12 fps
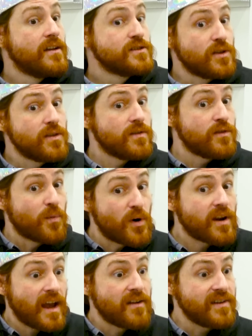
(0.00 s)
So there
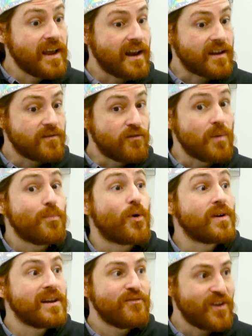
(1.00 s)
were kind of, yeah, like
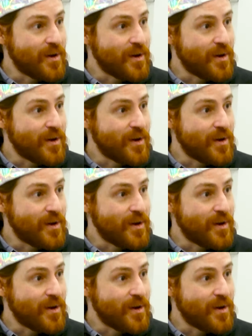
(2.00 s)
reported